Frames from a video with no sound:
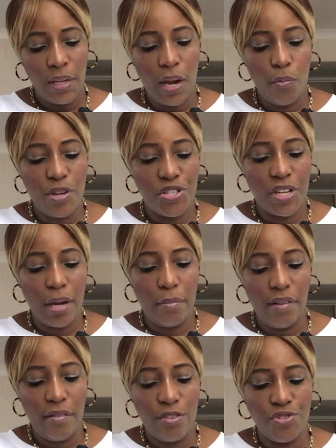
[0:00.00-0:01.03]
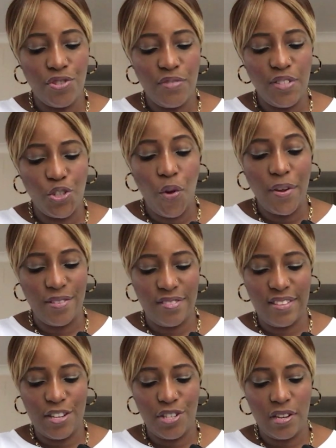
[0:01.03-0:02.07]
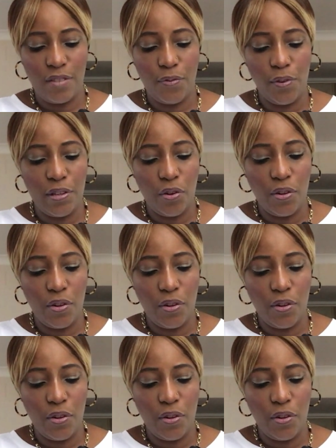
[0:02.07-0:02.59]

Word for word: And when she came around, she rejoiced that she had fallen